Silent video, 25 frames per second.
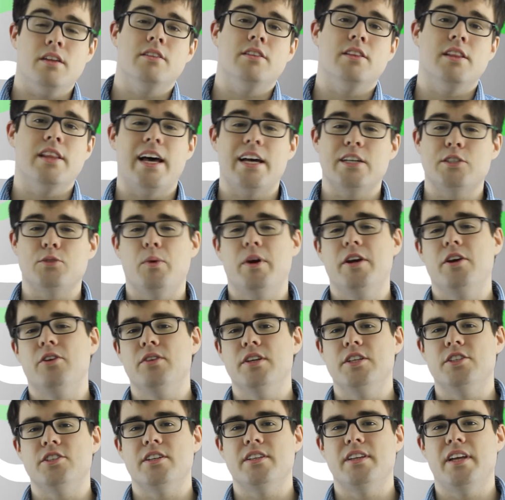The last white
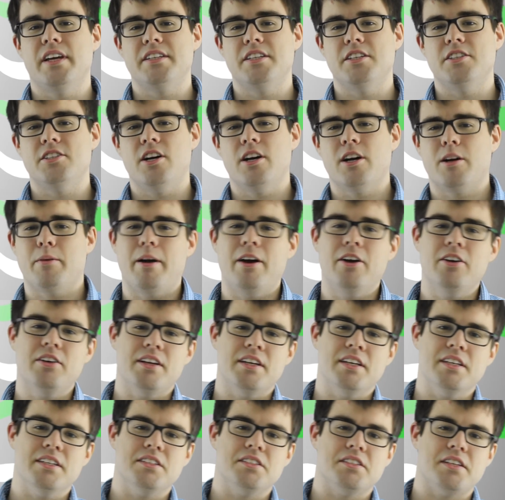creature I'd like to talk about
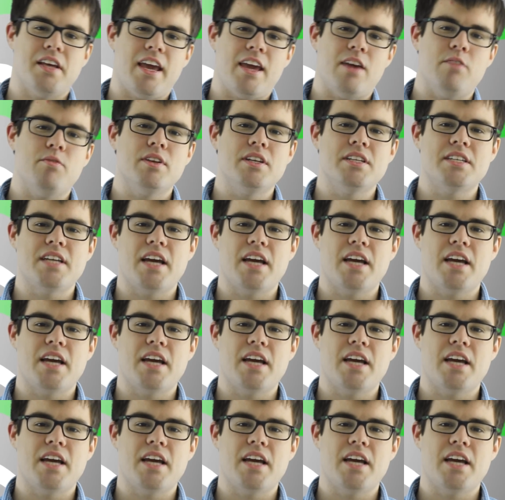is Aven